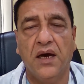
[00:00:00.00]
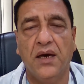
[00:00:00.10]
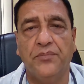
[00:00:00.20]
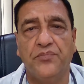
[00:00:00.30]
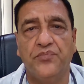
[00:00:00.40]

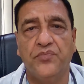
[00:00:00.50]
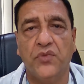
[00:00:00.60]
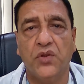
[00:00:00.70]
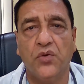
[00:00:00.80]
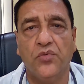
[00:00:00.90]
arm
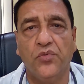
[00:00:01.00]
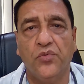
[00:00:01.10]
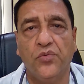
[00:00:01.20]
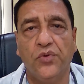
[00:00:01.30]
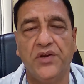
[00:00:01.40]

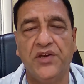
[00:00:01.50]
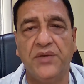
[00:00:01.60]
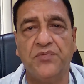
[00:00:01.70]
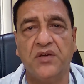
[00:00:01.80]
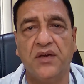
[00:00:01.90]
will
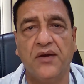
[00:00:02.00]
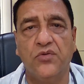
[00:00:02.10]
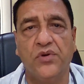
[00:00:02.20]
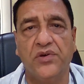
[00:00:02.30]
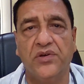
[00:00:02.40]
drift
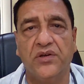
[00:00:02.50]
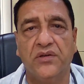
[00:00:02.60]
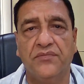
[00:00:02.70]
downward.